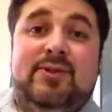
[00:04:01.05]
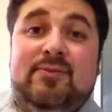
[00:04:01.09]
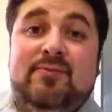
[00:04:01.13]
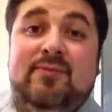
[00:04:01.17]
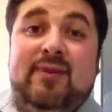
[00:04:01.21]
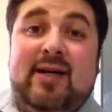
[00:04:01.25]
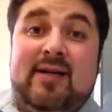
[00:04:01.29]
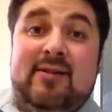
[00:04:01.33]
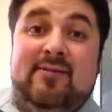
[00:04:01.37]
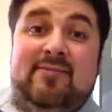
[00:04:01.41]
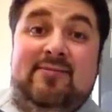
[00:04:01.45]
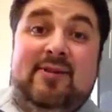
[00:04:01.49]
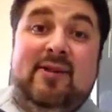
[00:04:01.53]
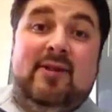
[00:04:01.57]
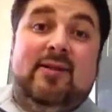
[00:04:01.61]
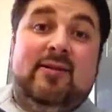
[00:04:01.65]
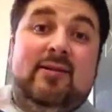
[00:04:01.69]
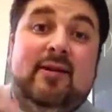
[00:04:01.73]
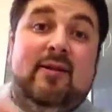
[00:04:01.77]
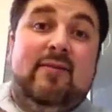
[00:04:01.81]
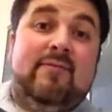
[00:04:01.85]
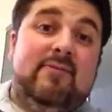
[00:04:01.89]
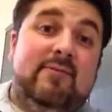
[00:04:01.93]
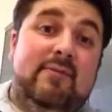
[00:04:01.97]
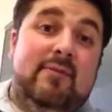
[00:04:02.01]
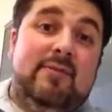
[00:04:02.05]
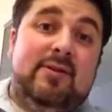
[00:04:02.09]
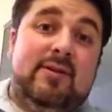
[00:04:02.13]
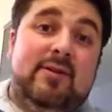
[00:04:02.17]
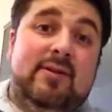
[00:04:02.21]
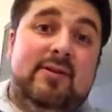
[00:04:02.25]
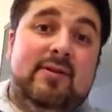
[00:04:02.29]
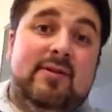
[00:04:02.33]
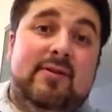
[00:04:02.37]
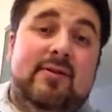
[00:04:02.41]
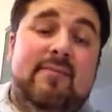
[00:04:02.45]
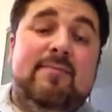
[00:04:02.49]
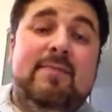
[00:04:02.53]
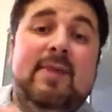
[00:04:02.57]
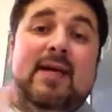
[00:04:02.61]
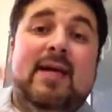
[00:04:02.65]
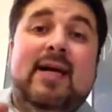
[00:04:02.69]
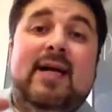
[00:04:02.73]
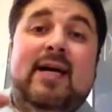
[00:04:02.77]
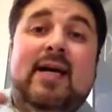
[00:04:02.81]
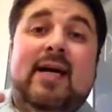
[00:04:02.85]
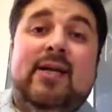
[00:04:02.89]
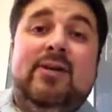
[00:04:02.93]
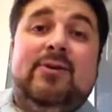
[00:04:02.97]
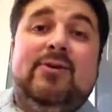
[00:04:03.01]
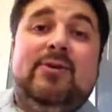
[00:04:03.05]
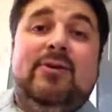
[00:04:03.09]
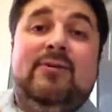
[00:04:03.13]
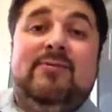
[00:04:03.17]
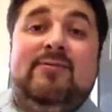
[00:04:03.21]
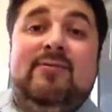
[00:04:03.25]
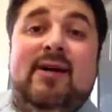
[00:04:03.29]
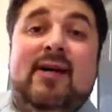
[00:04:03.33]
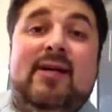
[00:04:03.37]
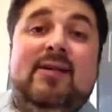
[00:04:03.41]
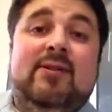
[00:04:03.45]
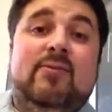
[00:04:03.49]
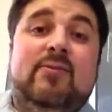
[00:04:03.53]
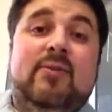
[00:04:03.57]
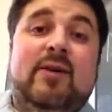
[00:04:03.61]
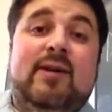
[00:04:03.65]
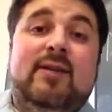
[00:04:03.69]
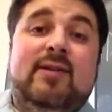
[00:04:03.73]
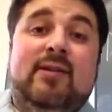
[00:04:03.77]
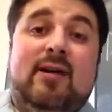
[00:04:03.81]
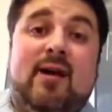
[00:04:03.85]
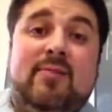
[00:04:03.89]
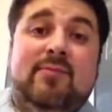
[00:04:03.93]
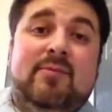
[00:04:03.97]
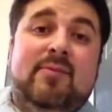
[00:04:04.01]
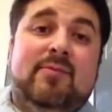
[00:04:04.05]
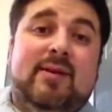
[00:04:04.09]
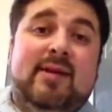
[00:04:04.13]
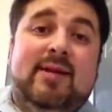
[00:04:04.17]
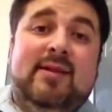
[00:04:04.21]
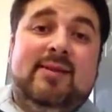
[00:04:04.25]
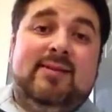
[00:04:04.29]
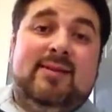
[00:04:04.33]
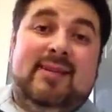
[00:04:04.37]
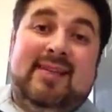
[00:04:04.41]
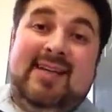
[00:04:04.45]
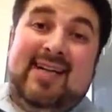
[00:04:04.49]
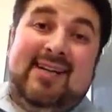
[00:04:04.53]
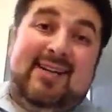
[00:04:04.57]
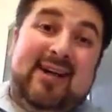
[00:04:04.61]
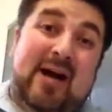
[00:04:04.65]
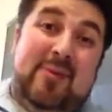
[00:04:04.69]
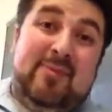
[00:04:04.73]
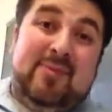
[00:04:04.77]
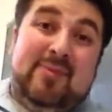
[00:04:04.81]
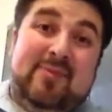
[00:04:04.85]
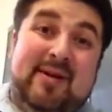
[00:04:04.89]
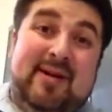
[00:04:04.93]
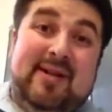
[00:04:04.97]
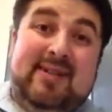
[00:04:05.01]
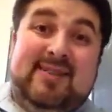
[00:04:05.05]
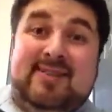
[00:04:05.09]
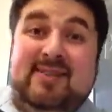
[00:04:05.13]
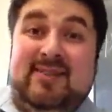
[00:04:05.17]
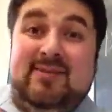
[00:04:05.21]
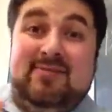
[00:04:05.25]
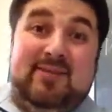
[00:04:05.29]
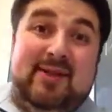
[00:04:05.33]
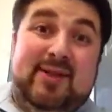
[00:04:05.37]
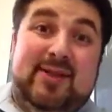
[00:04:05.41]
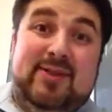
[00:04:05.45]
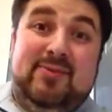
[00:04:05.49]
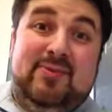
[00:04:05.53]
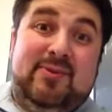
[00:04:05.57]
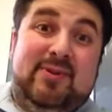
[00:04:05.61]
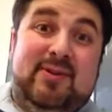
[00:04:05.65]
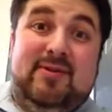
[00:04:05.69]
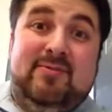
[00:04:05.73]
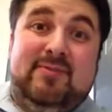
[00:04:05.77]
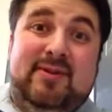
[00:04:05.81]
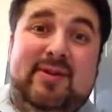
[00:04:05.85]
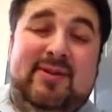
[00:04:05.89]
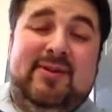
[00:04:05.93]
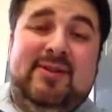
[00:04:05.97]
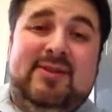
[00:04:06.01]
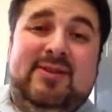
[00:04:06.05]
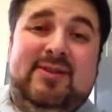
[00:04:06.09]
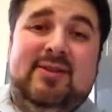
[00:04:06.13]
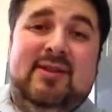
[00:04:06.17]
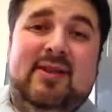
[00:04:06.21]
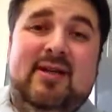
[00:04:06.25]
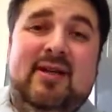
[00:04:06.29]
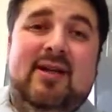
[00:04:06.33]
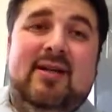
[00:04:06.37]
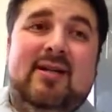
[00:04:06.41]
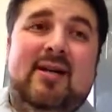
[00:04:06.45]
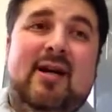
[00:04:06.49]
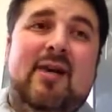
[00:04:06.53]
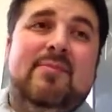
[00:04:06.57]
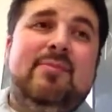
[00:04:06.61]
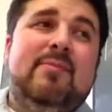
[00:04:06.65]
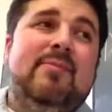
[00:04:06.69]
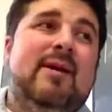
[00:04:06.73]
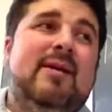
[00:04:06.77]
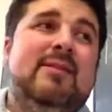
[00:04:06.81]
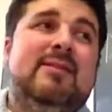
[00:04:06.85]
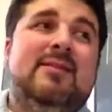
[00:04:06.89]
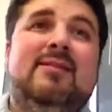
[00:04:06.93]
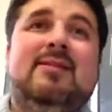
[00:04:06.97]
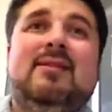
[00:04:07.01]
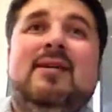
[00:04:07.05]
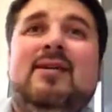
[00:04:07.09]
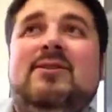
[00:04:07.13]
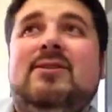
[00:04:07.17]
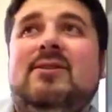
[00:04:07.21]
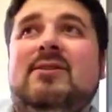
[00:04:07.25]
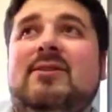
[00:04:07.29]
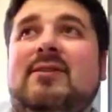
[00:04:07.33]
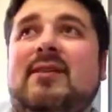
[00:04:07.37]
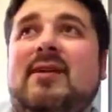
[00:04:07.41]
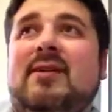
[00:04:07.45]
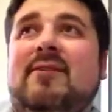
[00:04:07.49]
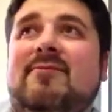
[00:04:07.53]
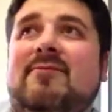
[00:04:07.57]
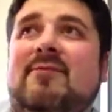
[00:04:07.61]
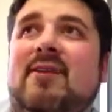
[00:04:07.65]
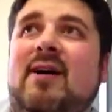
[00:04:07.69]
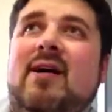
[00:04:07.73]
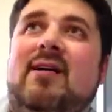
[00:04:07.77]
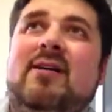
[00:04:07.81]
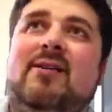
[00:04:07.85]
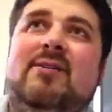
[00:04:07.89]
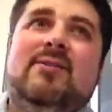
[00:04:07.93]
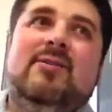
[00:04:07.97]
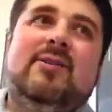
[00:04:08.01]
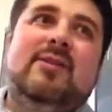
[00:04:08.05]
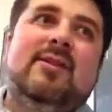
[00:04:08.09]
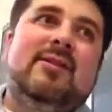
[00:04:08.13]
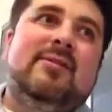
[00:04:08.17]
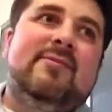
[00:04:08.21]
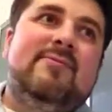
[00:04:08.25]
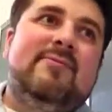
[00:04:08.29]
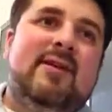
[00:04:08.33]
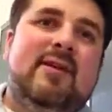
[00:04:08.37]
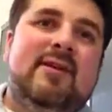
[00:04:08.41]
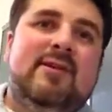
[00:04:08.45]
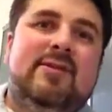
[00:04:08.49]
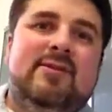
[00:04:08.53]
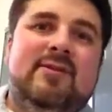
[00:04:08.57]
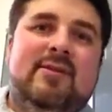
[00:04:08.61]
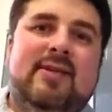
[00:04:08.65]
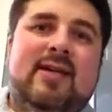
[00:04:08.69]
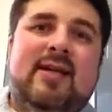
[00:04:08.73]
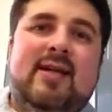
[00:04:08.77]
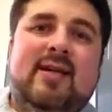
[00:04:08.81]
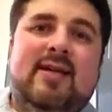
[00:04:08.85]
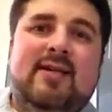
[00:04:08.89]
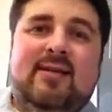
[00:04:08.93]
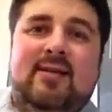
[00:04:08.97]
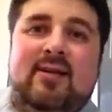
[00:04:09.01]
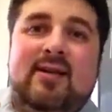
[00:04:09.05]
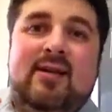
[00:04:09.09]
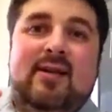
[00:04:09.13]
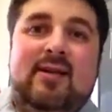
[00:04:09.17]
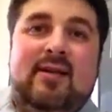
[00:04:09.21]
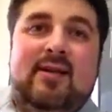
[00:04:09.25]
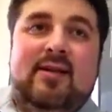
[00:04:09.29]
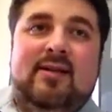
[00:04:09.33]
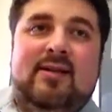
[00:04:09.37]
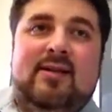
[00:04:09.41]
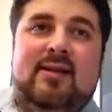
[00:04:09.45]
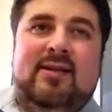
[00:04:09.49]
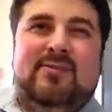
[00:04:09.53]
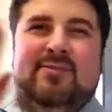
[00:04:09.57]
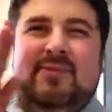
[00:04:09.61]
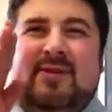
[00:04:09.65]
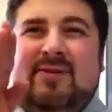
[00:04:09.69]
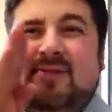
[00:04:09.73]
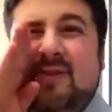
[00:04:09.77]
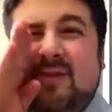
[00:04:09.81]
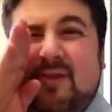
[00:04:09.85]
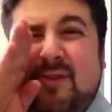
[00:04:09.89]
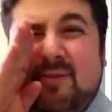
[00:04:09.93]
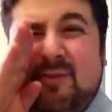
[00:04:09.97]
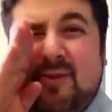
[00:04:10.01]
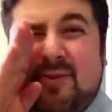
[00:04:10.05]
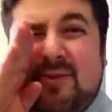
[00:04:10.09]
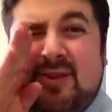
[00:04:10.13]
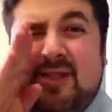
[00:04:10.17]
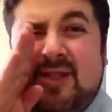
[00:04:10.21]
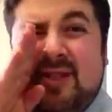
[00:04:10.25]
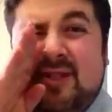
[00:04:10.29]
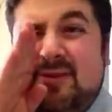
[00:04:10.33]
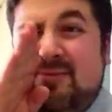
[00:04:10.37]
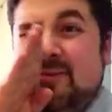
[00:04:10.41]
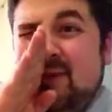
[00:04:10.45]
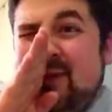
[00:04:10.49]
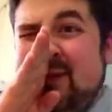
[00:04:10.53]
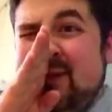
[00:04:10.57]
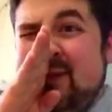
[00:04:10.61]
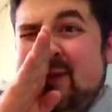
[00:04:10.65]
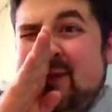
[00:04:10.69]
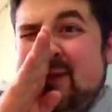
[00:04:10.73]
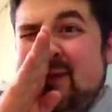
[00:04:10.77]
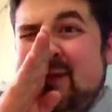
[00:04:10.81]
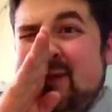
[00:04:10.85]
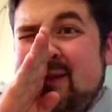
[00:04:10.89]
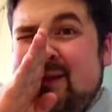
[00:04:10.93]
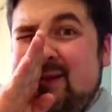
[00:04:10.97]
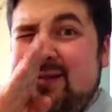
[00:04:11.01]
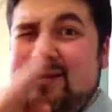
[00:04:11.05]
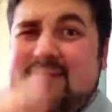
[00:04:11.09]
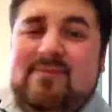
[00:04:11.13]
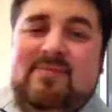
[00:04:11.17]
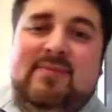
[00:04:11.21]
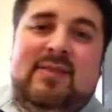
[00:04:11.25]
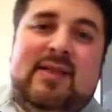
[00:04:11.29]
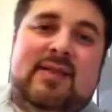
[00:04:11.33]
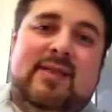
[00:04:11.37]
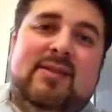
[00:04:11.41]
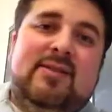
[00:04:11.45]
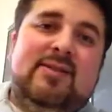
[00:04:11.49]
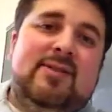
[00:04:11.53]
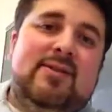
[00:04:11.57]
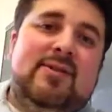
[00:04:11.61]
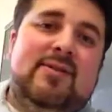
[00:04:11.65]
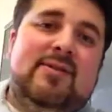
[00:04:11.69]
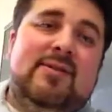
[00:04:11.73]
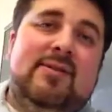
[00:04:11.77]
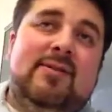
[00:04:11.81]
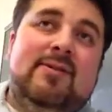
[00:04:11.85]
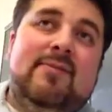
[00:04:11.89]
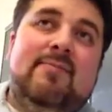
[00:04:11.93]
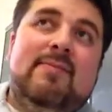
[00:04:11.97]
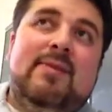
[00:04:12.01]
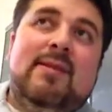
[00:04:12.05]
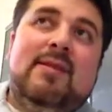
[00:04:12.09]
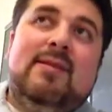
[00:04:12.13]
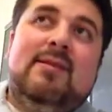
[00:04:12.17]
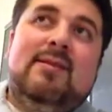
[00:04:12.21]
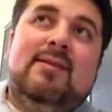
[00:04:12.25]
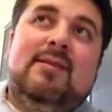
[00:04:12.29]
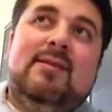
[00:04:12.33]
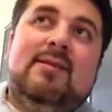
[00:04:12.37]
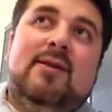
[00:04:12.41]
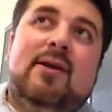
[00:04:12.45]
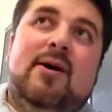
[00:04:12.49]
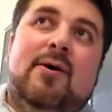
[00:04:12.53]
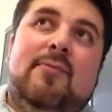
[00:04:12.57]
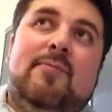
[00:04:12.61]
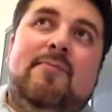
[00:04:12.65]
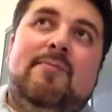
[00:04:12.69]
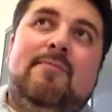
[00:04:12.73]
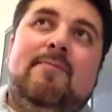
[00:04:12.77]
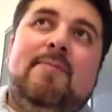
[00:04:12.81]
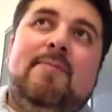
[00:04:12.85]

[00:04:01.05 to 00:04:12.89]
You might feel uncomfortable with her and you need to find a way to compromise. Again, compromise is the buzzword in marriage. Compromise is not just like, fine, I'll do this, fine, I'll do that. Let's meet 50% in the middle, like a nerd. No.